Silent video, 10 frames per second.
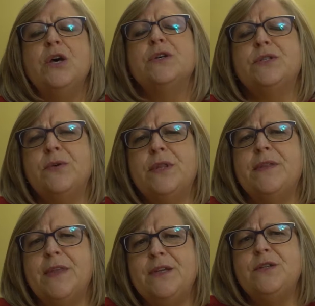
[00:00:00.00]
so
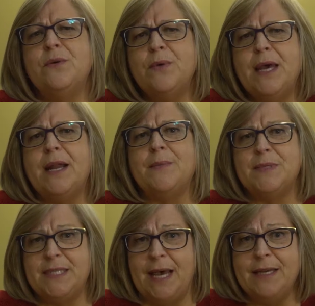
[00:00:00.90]
that they don't get
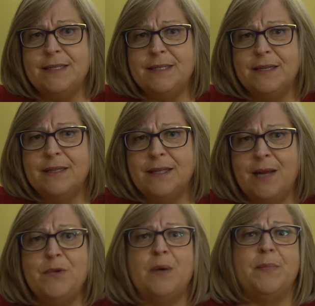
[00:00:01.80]
upset that
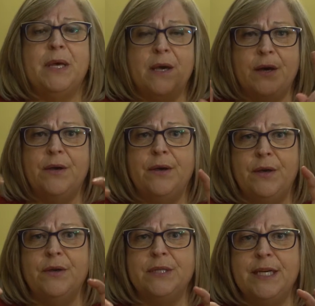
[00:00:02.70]
I'm not being a
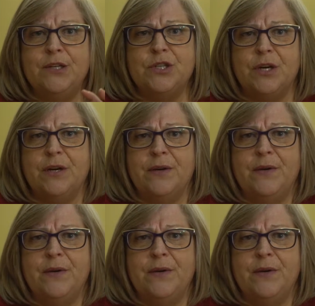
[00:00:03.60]
good teacher.